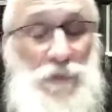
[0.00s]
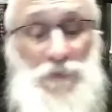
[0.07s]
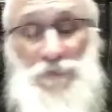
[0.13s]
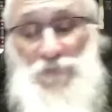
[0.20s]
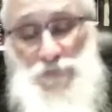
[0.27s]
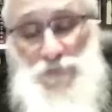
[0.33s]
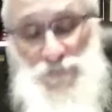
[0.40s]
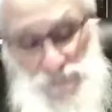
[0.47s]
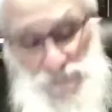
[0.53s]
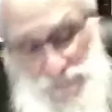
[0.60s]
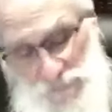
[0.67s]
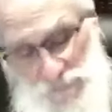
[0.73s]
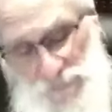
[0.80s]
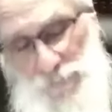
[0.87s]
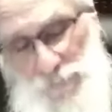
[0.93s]
So he said,
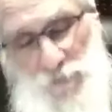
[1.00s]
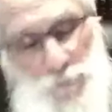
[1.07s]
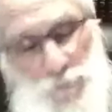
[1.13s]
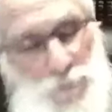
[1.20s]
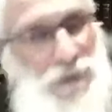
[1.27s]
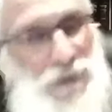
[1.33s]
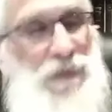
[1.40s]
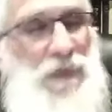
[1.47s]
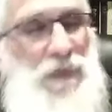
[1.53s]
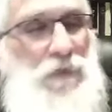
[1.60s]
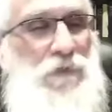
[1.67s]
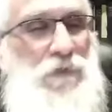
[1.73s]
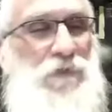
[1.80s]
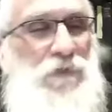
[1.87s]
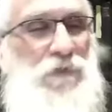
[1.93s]
now the Rebbe is bringing up
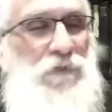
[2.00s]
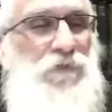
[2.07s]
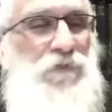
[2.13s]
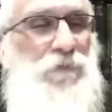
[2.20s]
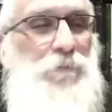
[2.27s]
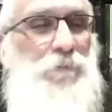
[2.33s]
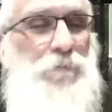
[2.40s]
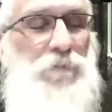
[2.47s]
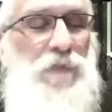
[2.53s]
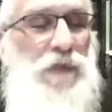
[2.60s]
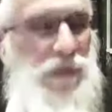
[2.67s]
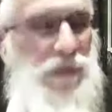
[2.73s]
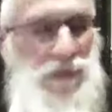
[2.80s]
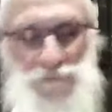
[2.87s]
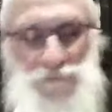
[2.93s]
like this.
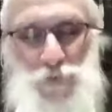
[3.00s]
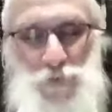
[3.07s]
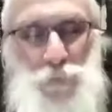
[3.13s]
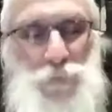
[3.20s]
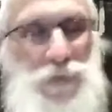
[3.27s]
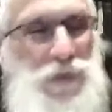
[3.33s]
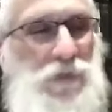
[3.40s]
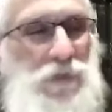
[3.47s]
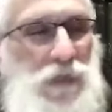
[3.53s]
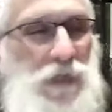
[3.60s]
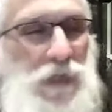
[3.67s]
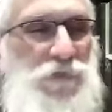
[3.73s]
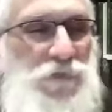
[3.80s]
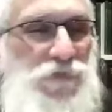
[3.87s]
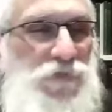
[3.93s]
If you
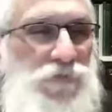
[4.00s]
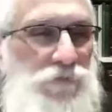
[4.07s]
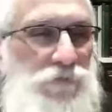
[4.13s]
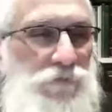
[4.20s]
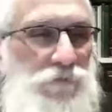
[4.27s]
realize